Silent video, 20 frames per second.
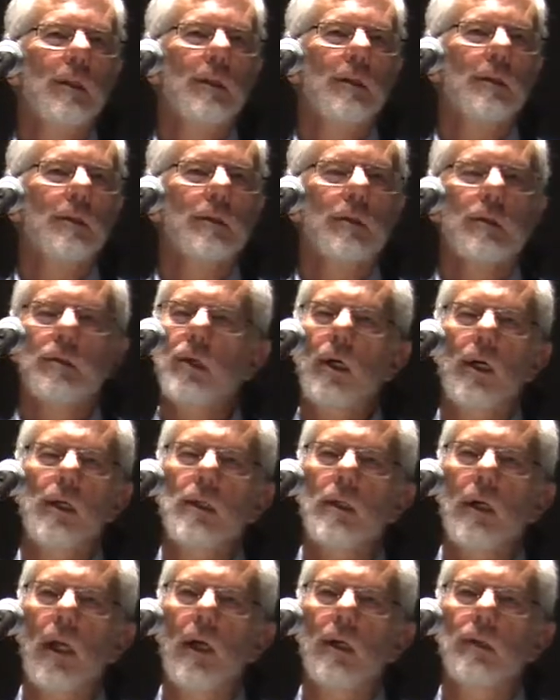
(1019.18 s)

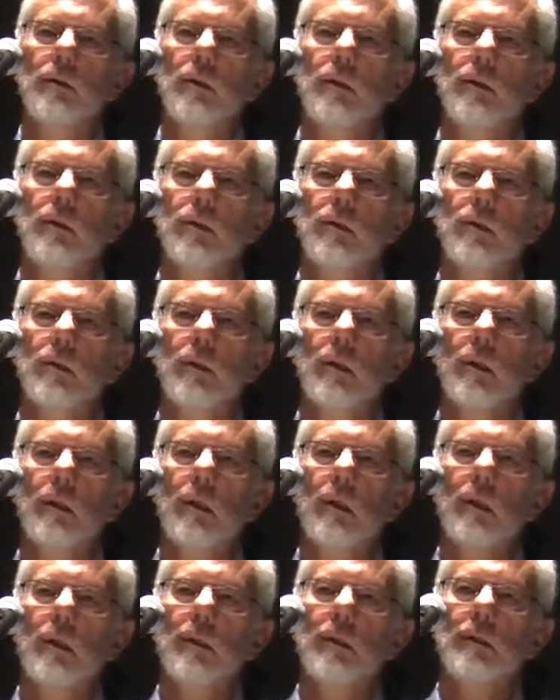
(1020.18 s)
Strange language.
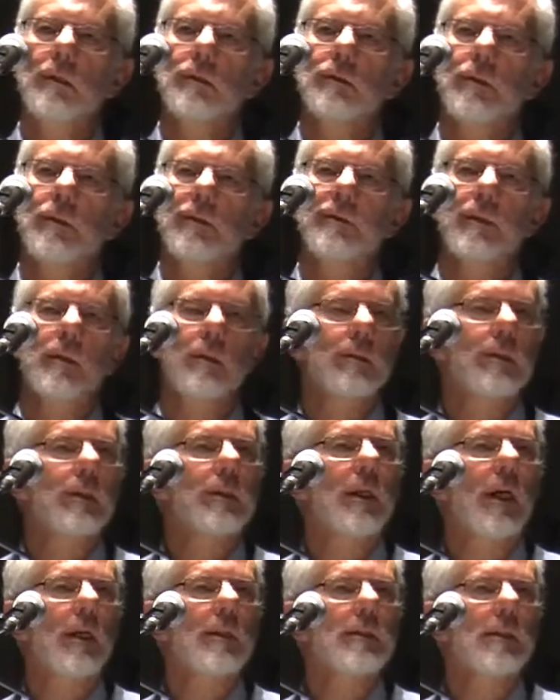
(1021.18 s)
Difficult to
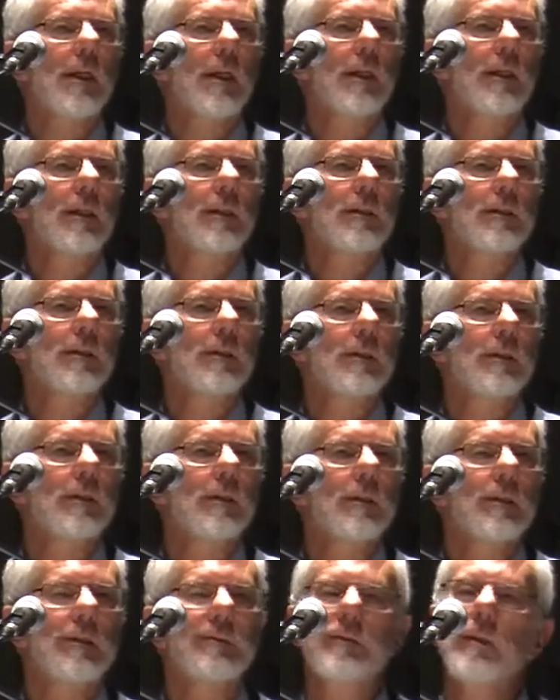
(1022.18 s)
translate.
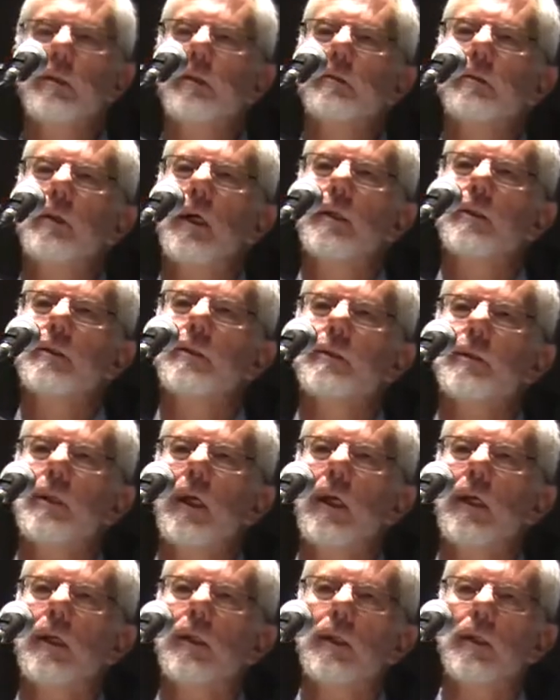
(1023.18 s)
Difficult to understand.